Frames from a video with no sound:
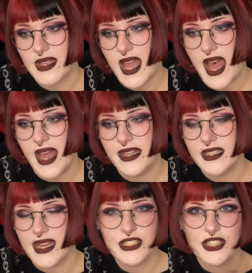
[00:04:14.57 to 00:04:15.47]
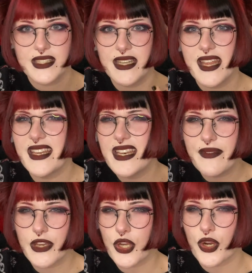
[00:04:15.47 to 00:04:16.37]
it didn't
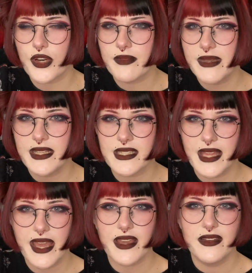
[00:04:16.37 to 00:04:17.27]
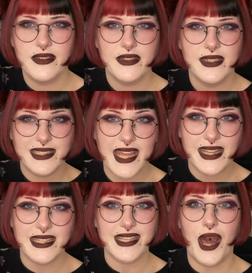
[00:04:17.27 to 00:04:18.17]
even occur to me to like take
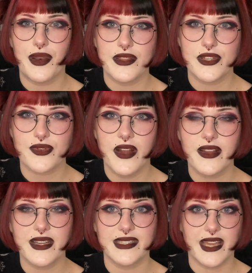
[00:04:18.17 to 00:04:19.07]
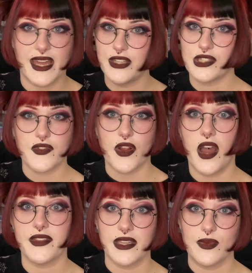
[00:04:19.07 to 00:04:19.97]
this out of the trunk, because I kind of just
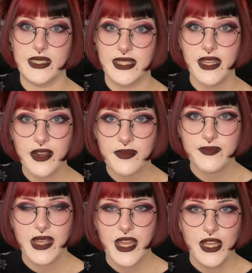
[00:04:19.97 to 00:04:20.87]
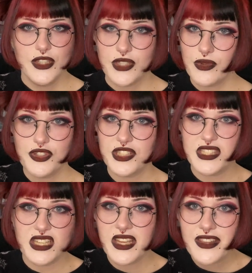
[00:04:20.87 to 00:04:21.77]
forgot that it was in there. So it was just
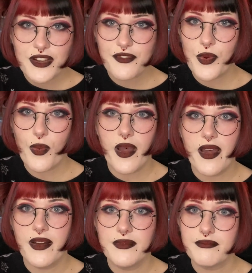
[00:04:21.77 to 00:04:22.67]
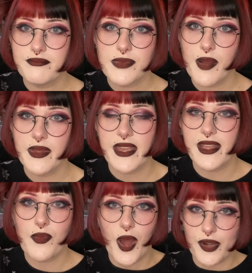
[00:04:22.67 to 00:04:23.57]
sitting in there for a while, probably
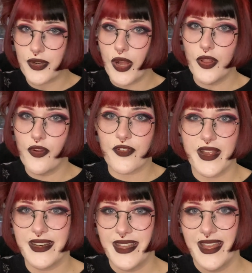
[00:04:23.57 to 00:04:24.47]
getting water all over it.